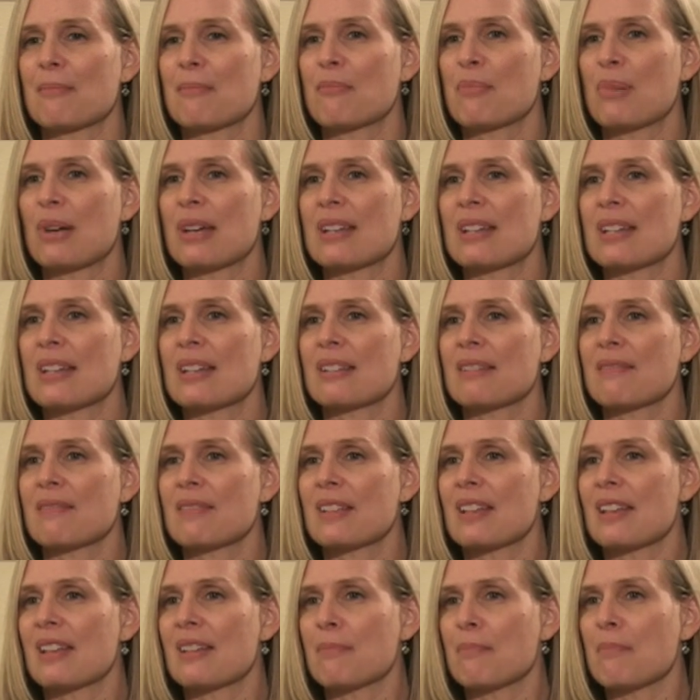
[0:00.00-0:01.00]
But
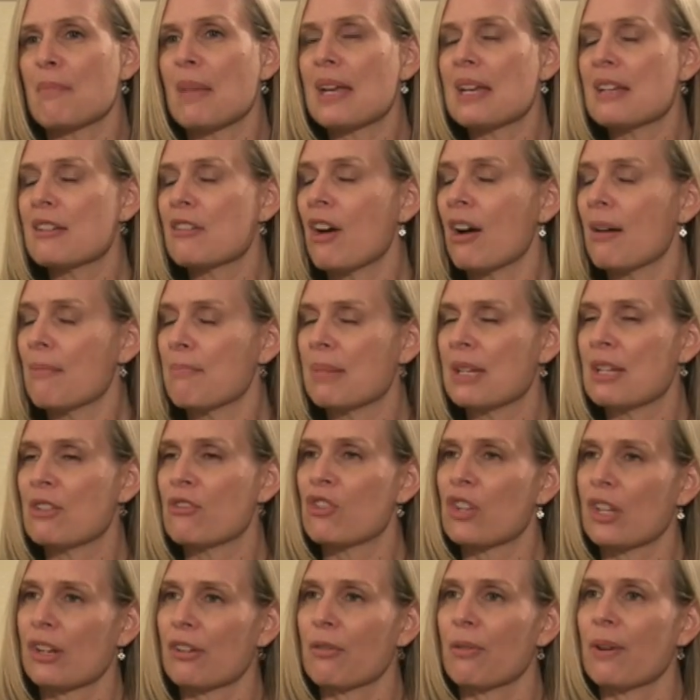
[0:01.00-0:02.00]
it may not be
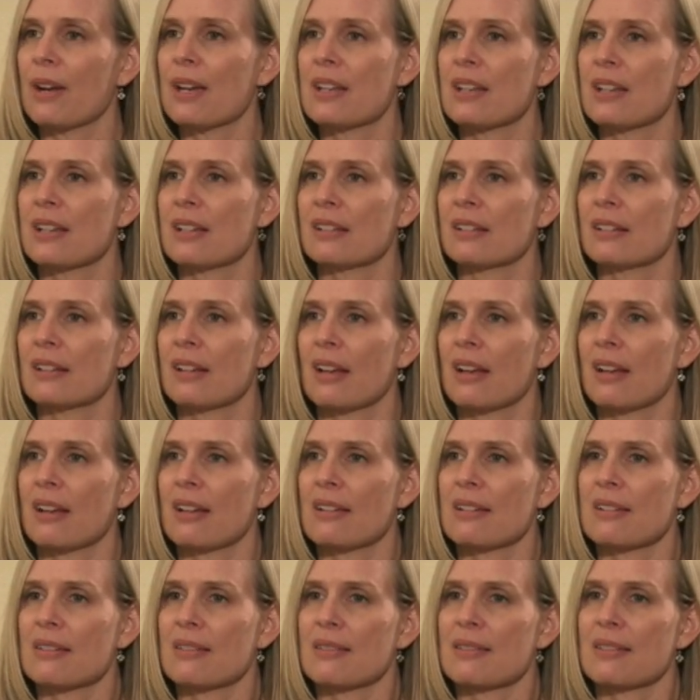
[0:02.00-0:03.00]
generating
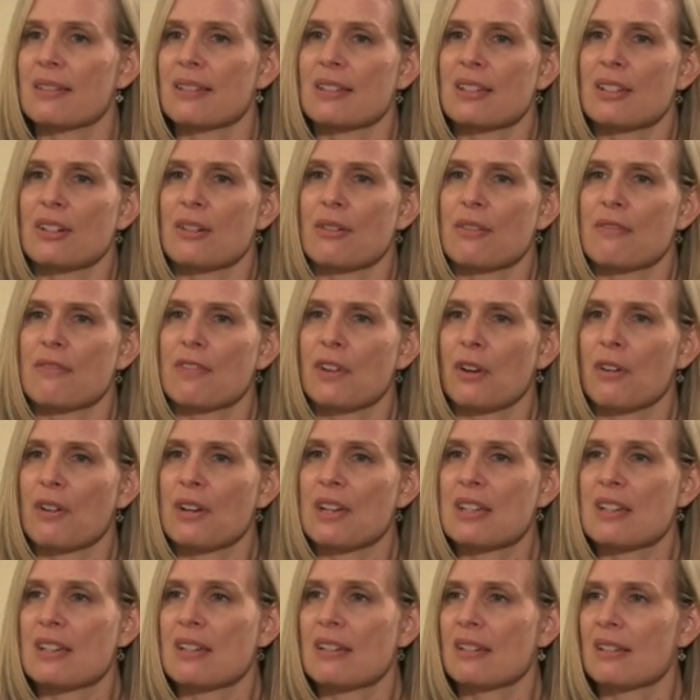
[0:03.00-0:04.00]
a
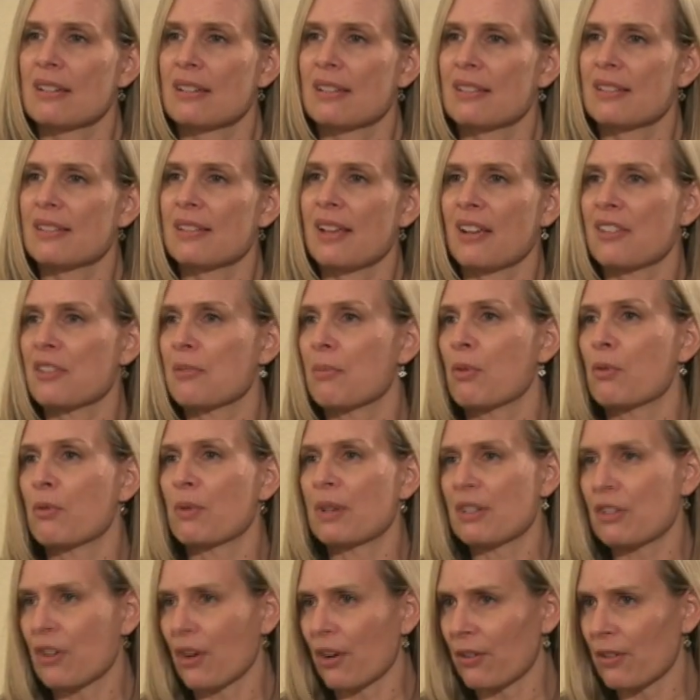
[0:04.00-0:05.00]
very sizable
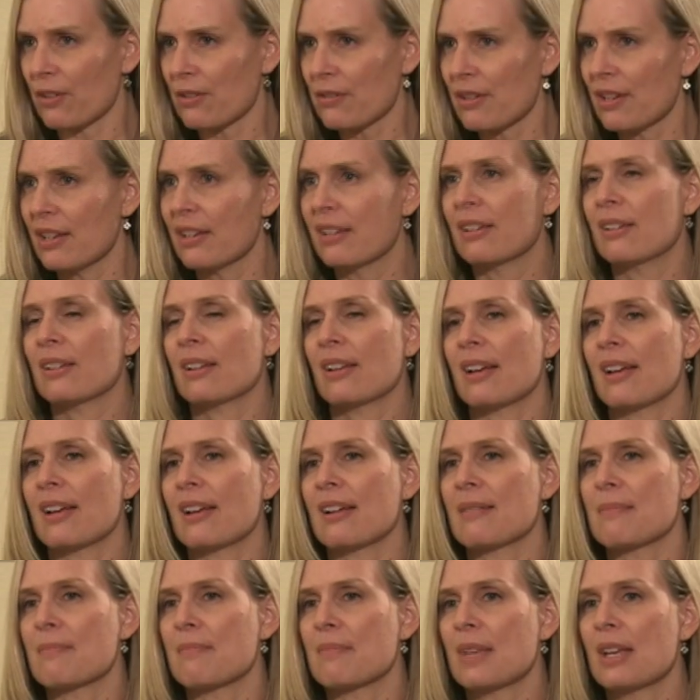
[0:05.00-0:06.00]
return
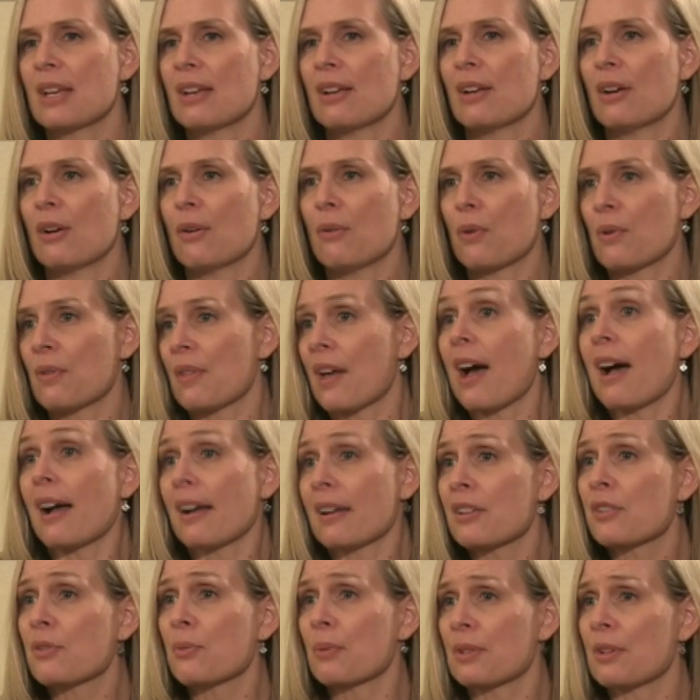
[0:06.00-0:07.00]
or the
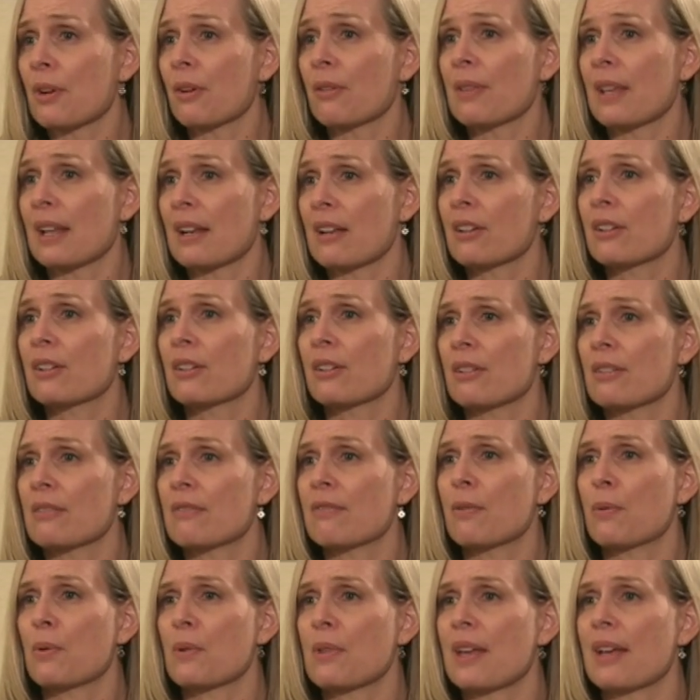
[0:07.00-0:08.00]
highest return that it could
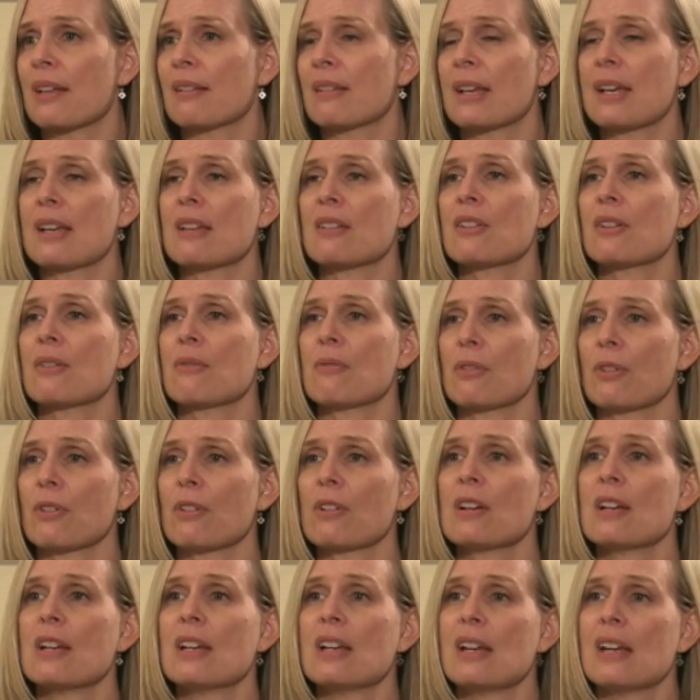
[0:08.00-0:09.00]
for that landowner.